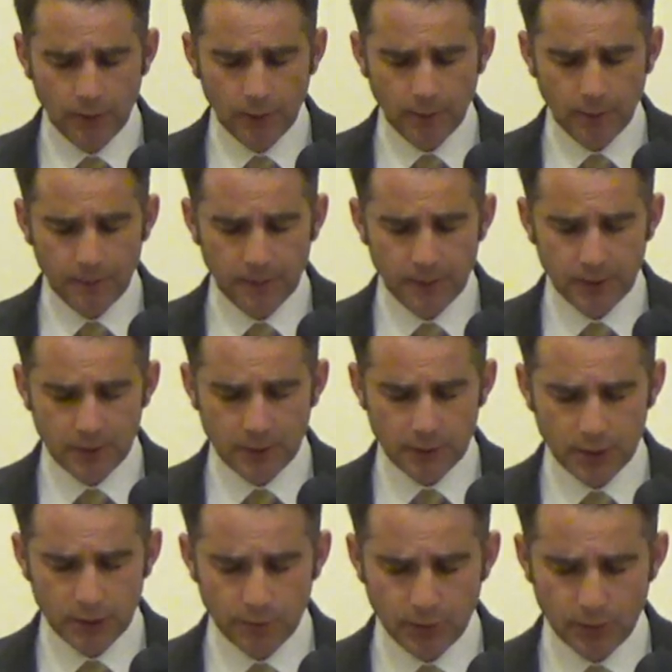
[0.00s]
of the
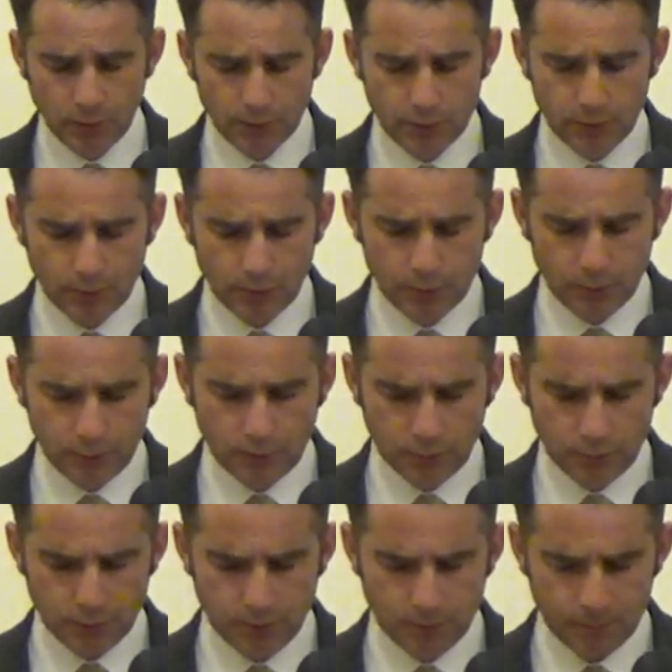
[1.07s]
things that we ought not to
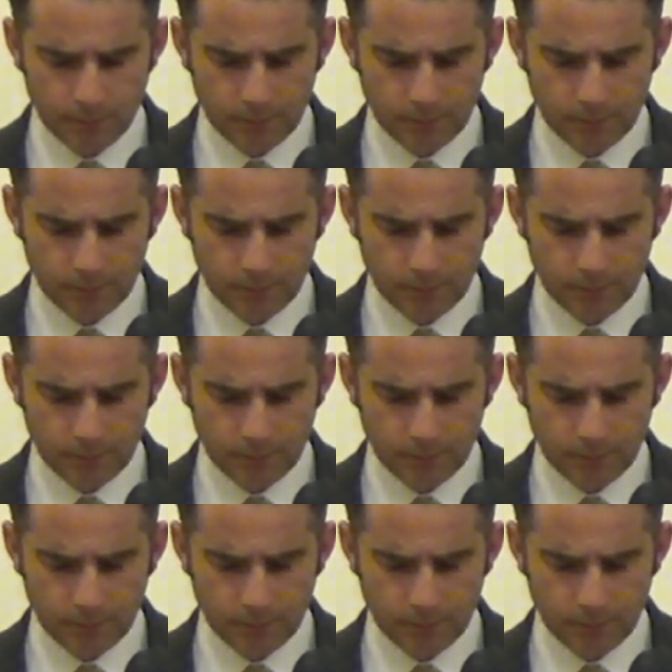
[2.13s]
do.